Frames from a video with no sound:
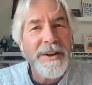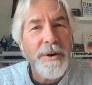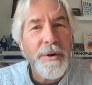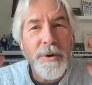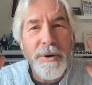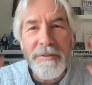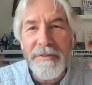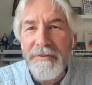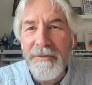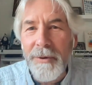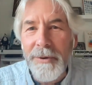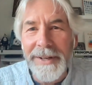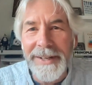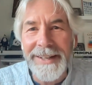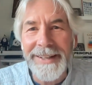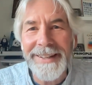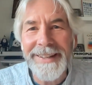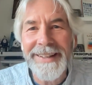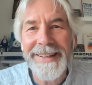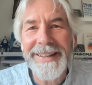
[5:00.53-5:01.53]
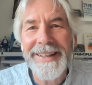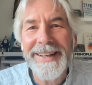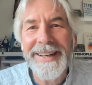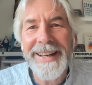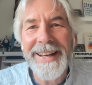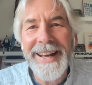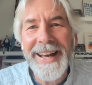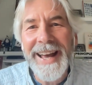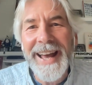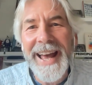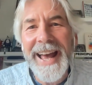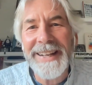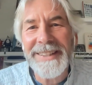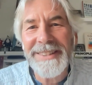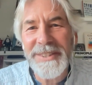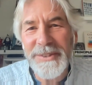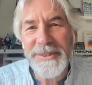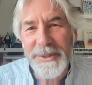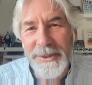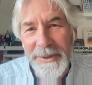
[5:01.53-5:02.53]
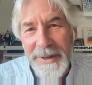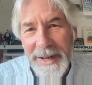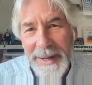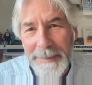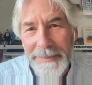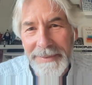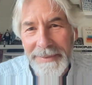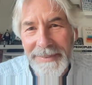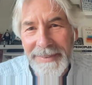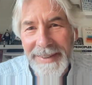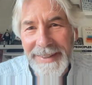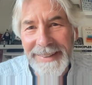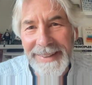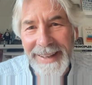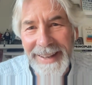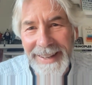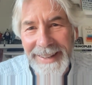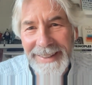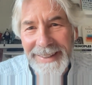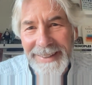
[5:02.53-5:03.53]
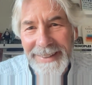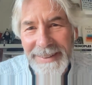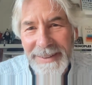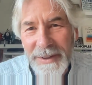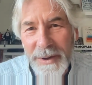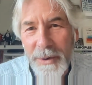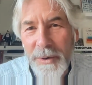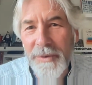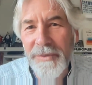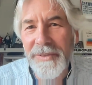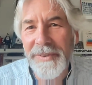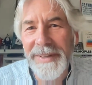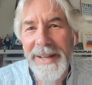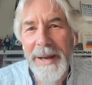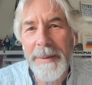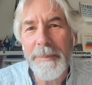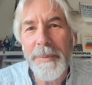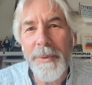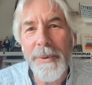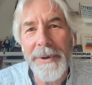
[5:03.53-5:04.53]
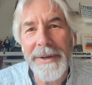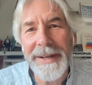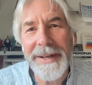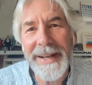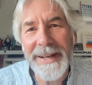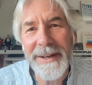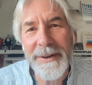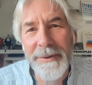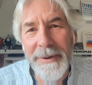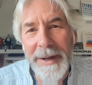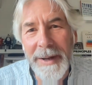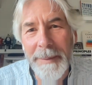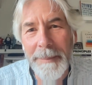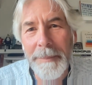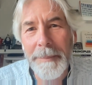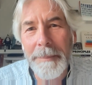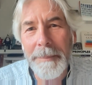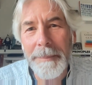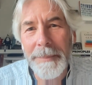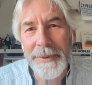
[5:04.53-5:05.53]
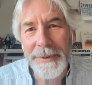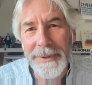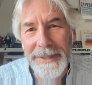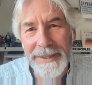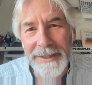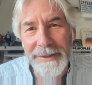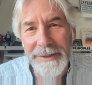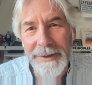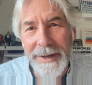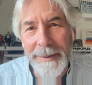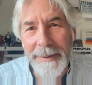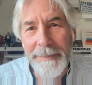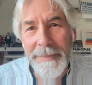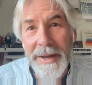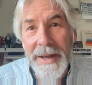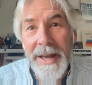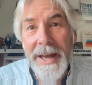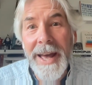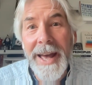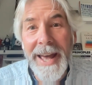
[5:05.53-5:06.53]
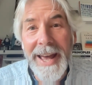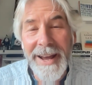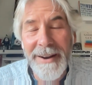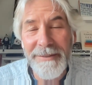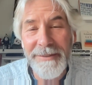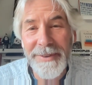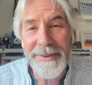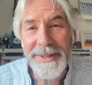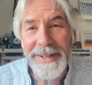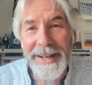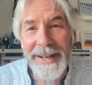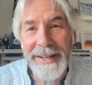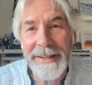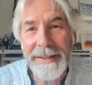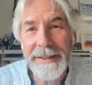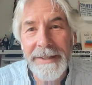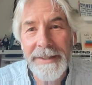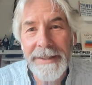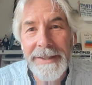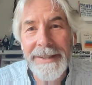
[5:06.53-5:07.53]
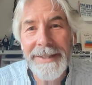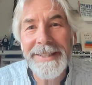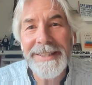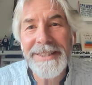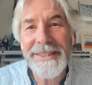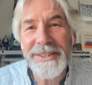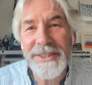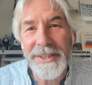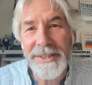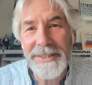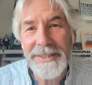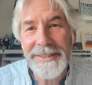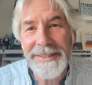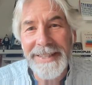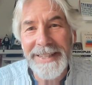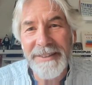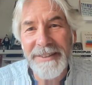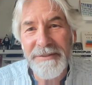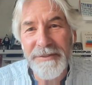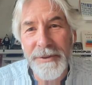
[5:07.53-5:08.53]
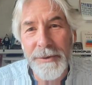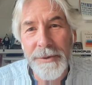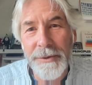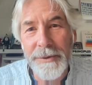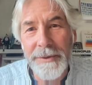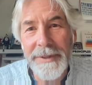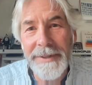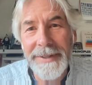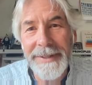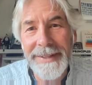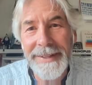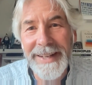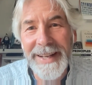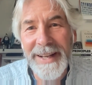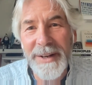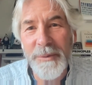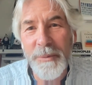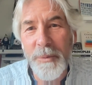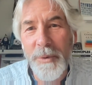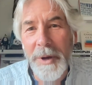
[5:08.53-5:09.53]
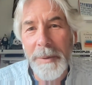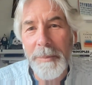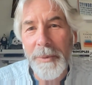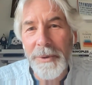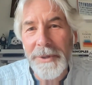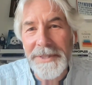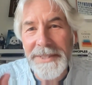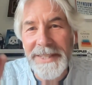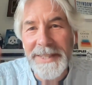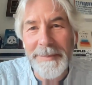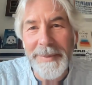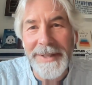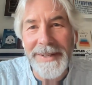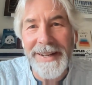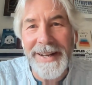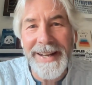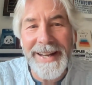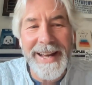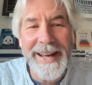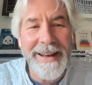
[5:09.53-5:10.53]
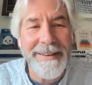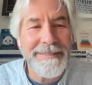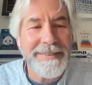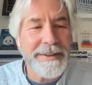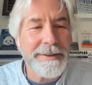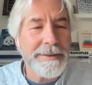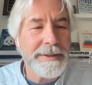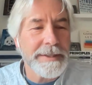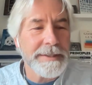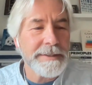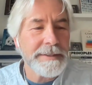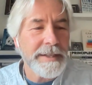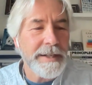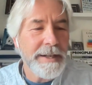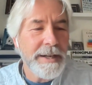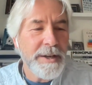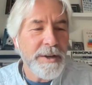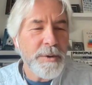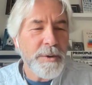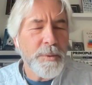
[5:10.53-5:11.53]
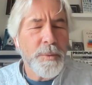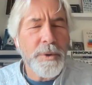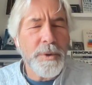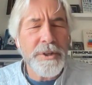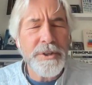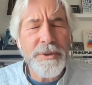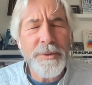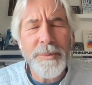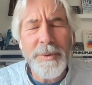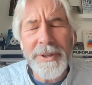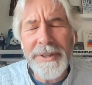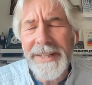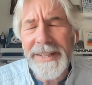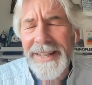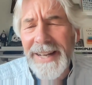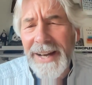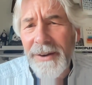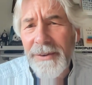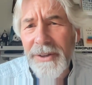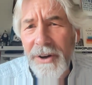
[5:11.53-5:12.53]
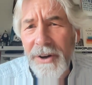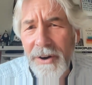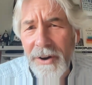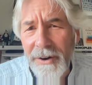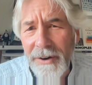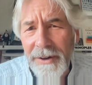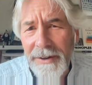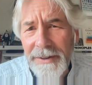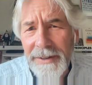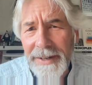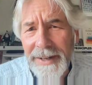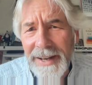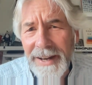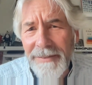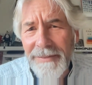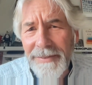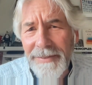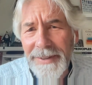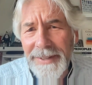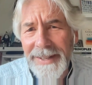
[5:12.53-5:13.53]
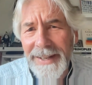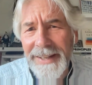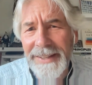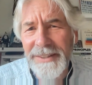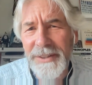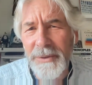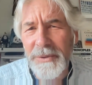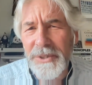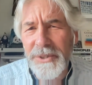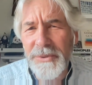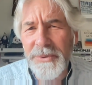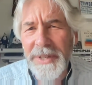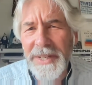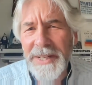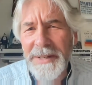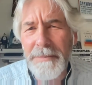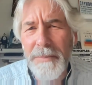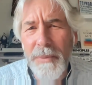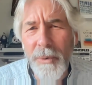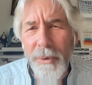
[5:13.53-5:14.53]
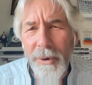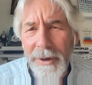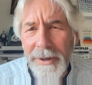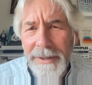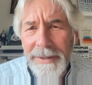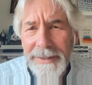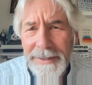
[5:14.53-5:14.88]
or 40 extra grams a day over that 0.8 gram per kilogram every day, just eating food. And one more tidbit I have here is, when you're working out hard every day, don't you eat more?